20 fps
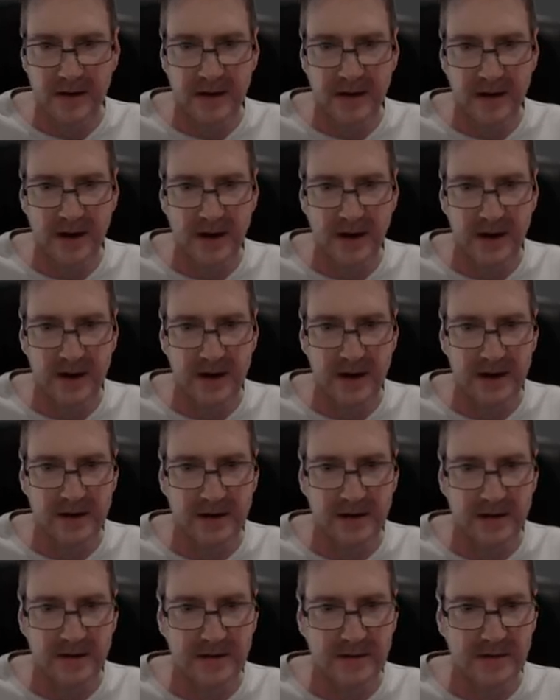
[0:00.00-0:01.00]

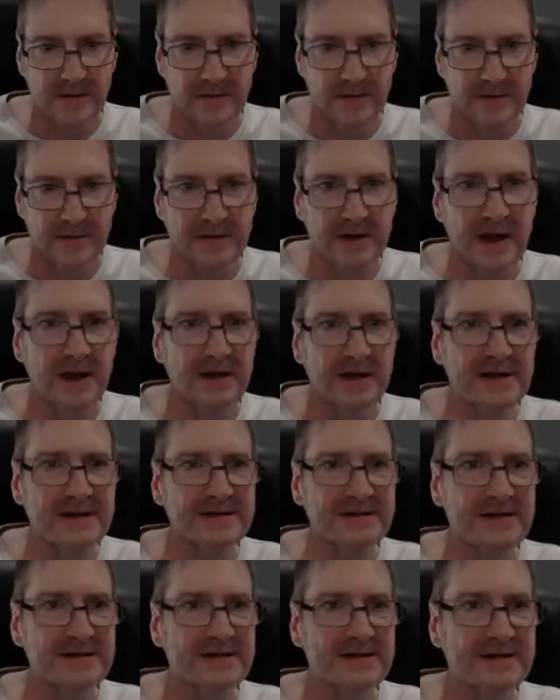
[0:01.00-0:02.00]
Okay, now
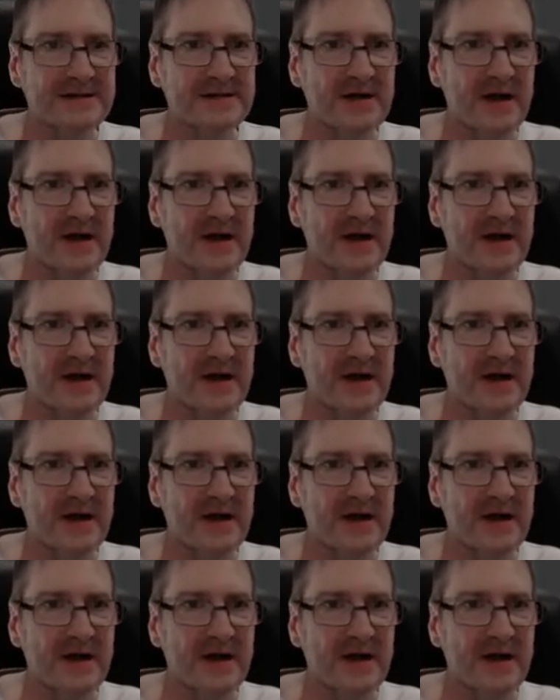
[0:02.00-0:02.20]
let's just